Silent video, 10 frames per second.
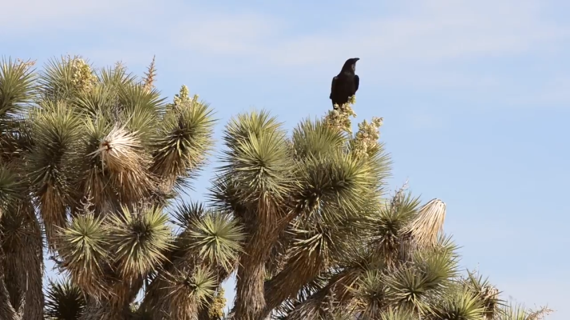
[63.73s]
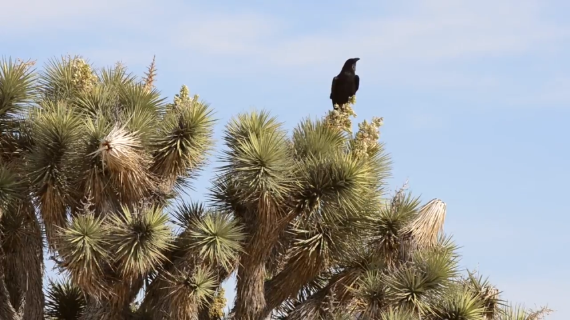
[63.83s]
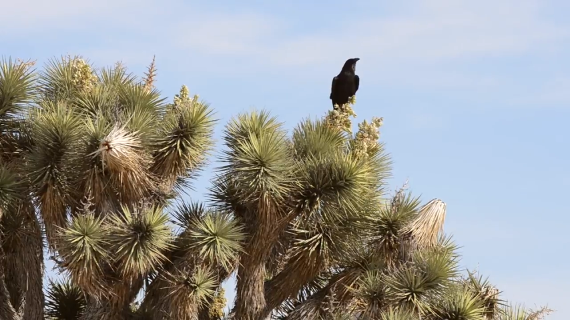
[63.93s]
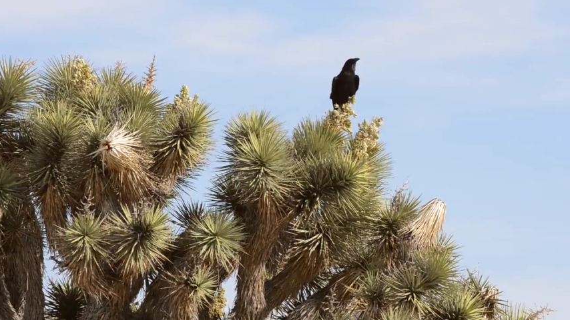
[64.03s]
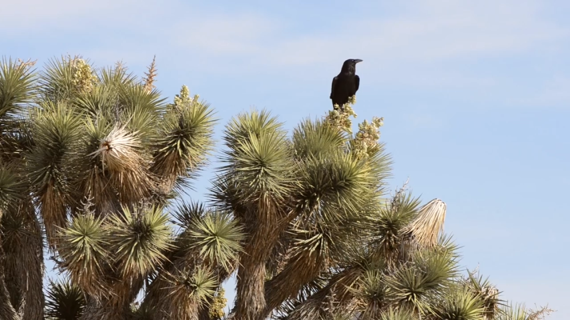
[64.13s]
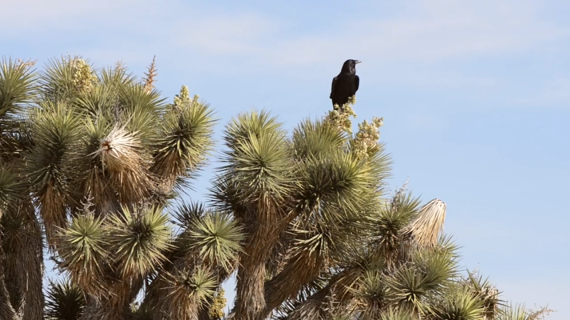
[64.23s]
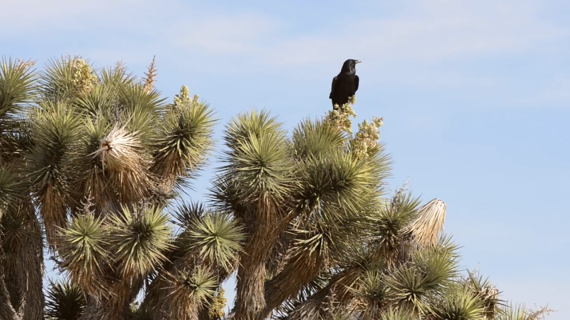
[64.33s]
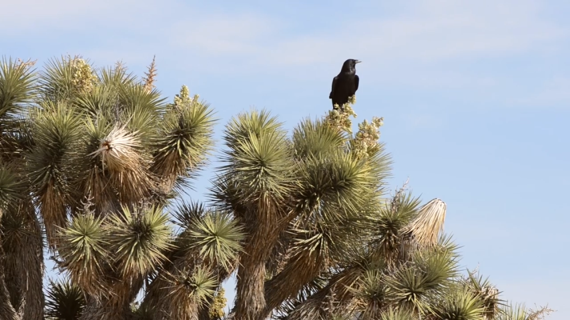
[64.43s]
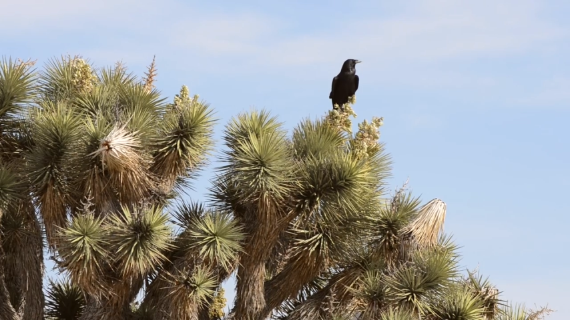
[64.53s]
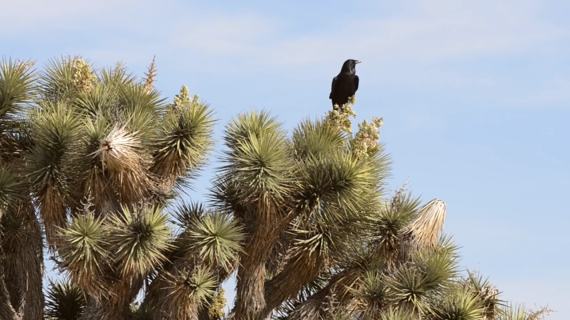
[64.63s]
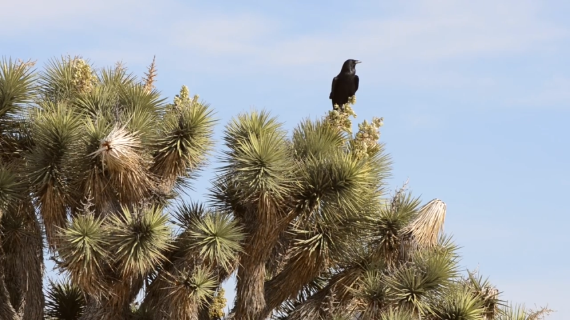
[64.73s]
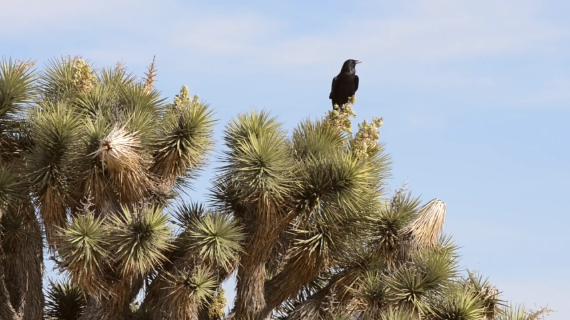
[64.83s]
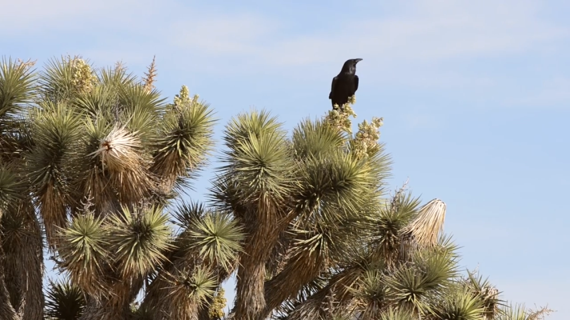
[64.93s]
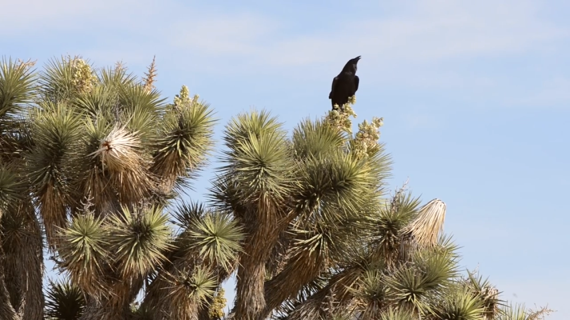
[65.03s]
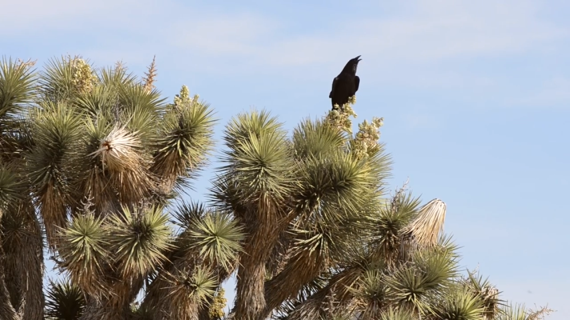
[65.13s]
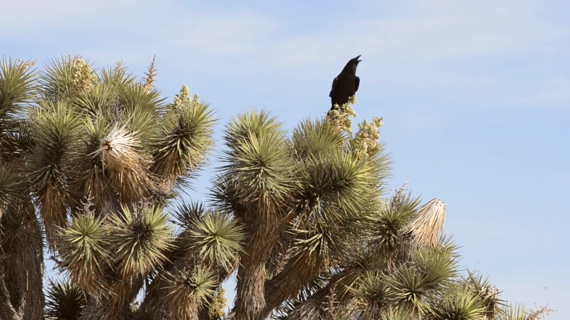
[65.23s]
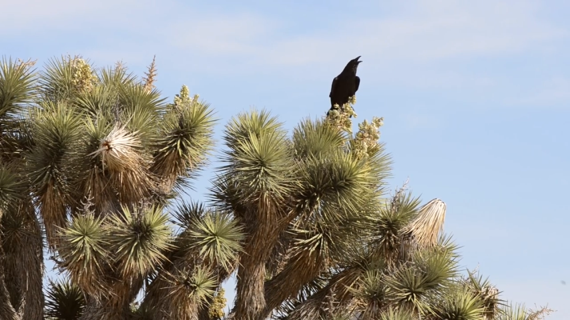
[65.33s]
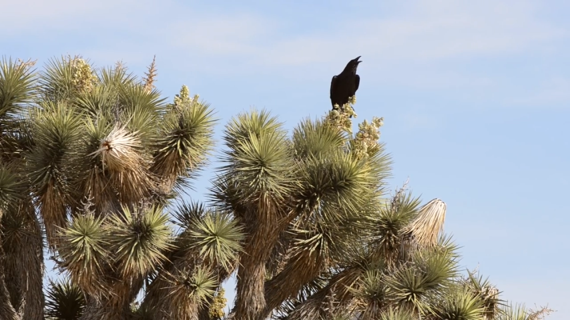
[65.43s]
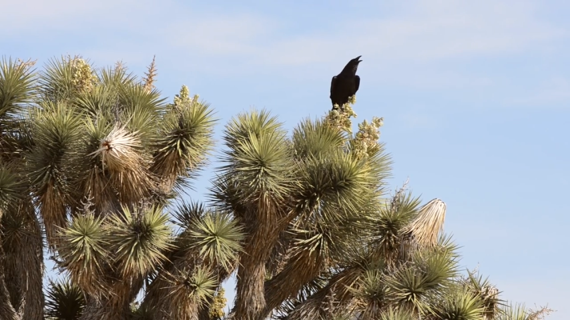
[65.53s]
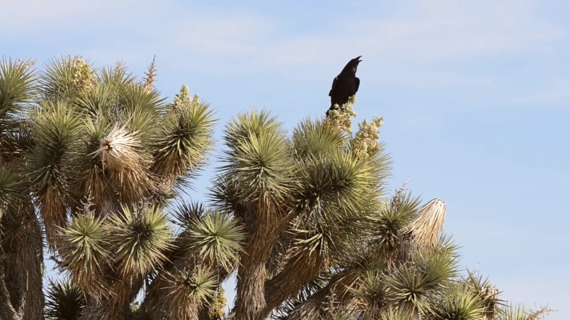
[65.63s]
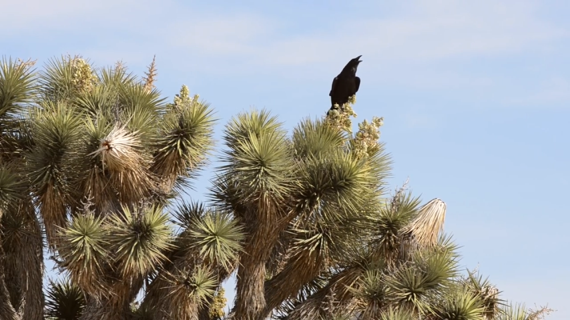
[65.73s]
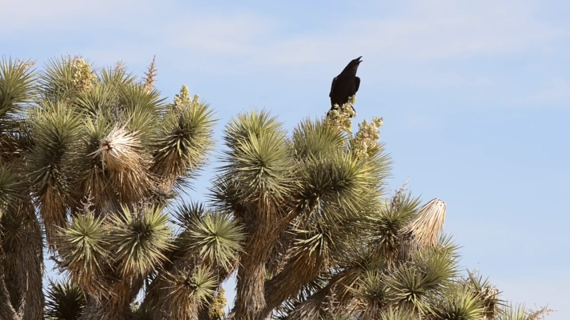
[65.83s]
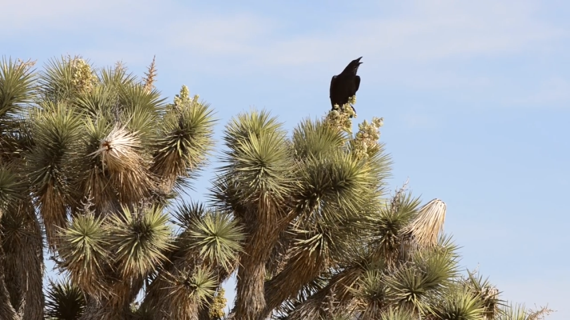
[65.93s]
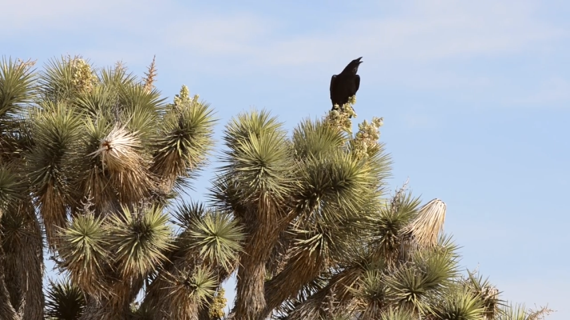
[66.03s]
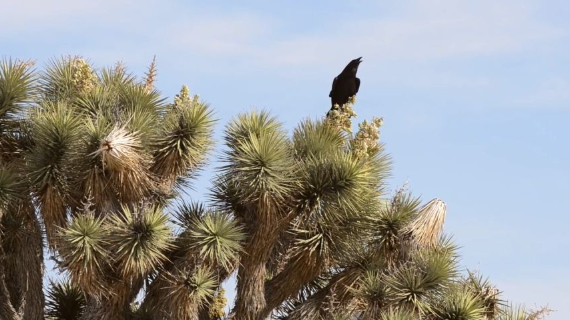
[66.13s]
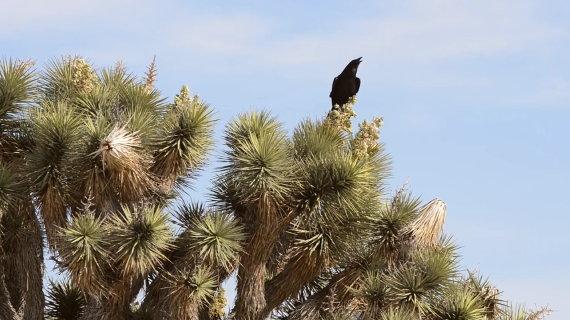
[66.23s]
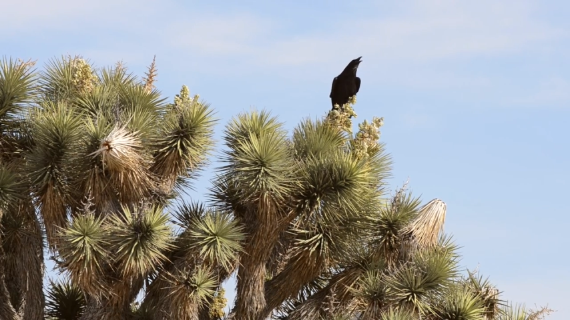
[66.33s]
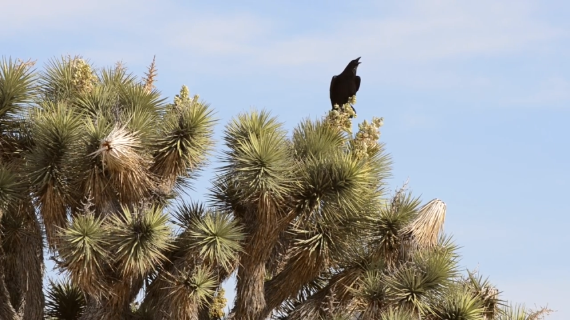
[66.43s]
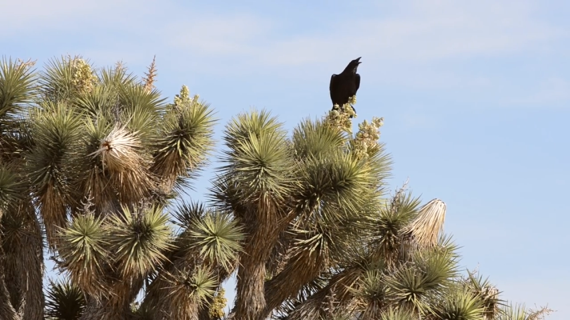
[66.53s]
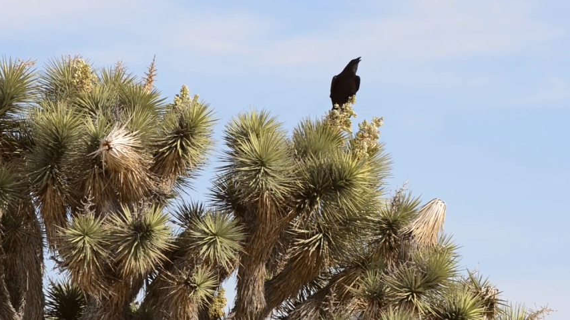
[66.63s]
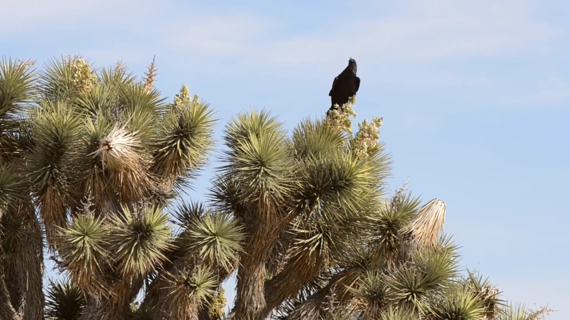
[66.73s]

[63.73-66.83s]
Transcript: [unreadable: no face in view]